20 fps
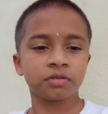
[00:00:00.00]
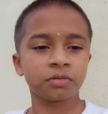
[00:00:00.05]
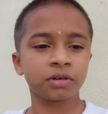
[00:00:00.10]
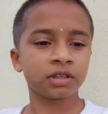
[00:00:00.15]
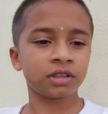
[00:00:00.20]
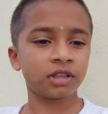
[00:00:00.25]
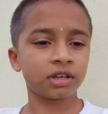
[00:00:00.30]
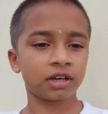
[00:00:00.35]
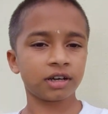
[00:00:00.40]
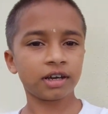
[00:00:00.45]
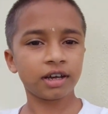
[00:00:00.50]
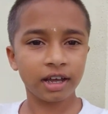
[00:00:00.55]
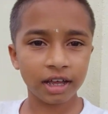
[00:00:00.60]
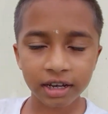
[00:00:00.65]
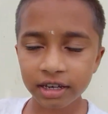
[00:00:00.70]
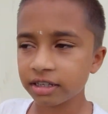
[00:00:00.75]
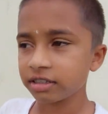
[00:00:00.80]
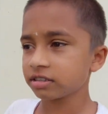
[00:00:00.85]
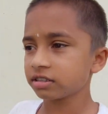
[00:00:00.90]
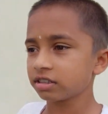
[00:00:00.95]
man, what the
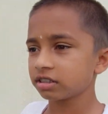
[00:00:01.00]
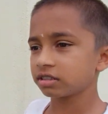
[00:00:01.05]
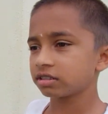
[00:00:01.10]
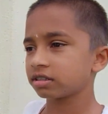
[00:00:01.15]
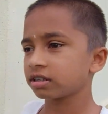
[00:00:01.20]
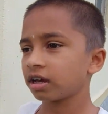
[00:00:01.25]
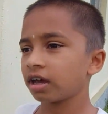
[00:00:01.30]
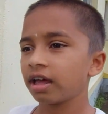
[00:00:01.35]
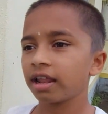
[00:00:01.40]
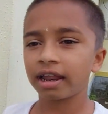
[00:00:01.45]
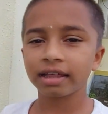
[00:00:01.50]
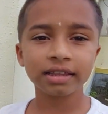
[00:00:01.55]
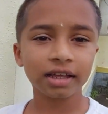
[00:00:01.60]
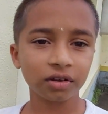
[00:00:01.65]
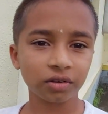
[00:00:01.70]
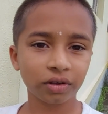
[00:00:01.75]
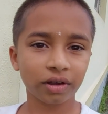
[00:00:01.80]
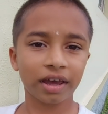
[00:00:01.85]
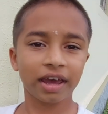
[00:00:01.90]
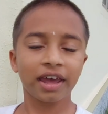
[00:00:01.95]
hell is this?
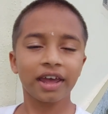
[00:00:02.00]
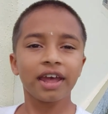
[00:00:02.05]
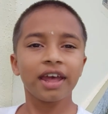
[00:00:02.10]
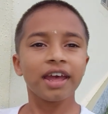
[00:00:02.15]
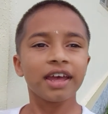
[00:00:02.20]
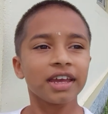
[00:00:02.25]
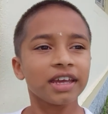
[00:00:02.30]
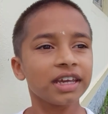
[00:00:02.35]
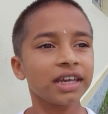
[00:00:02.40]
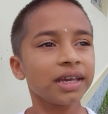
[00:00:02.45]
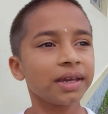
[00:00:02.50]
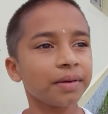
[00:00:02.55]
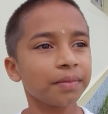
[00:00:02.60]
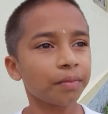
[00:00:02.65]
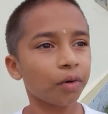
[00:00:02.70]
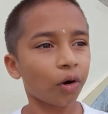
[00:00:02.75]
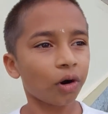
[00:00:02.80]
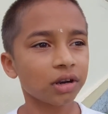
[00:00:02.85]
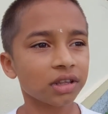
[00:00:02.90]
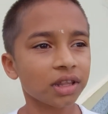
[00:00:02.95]
Yes, okay, he
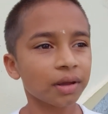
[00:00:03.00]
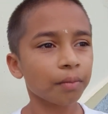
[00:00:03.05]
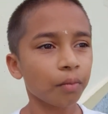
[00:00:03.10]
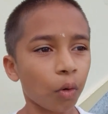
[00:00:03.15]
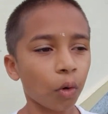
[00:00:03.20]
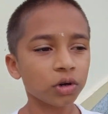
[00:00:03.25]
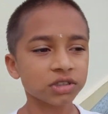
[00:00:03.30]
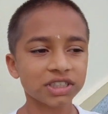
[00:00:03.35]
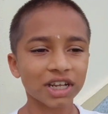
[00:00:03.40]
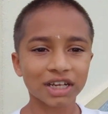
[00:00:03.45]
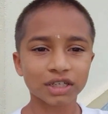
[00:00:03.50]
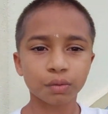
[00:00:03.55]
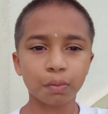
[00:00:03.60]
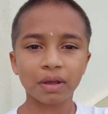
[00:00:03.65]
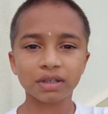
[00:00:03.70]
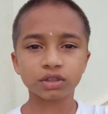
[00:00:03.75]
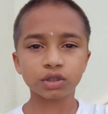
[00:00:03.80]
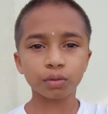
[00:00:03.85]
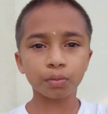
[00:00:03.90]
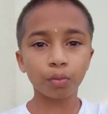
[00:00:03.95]
bought the most
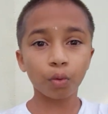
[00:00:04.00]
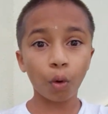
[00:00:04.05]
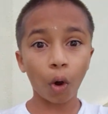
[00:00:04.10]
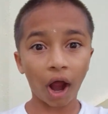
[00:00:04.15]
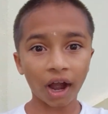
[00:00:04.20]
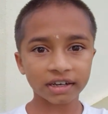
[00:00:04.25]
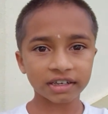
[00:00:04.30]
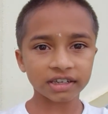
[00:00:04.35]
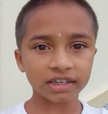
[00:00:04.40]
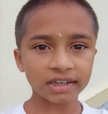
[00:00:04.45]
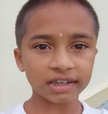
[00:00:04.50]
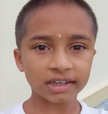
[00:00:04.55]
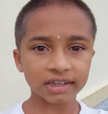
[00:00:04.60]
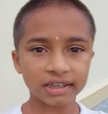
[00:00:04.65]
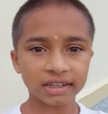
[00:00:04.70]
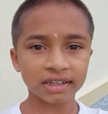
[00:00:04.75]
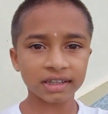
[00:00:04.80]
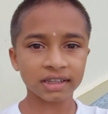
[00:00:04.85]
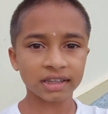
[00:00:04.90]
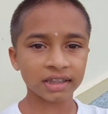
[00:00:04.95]
expensive Bugatti
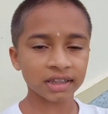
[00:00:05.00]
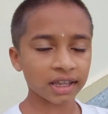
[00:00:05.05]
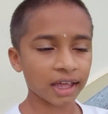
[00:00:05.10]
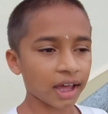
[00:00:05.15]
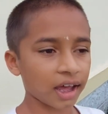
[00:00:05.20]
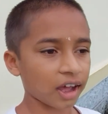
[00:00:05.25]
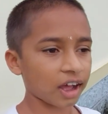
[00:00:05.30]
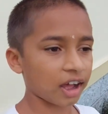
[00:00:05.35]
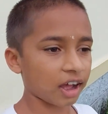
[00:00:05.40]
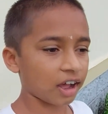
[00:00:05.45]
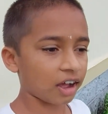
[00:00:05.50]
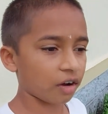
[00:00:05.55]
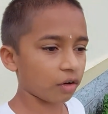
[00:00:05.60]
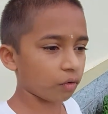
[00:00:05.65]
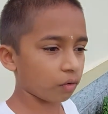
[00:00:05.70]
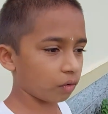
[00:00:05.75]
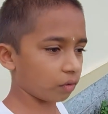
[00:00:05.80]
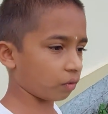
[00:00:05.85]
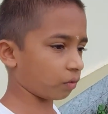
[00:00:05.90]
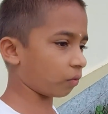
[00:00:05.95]
in the
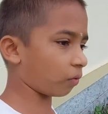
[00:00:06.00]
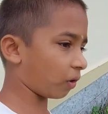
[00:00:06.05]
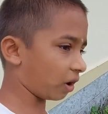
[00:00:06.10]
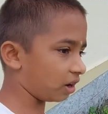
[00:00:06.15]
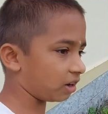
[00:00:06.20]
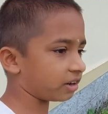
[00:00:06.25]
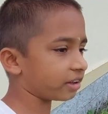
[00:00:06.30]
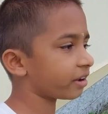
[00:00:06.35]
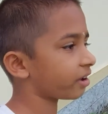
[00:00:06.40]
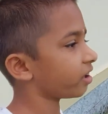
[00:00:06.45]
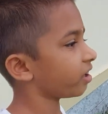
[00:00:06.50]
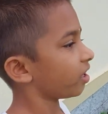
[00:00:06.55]
world.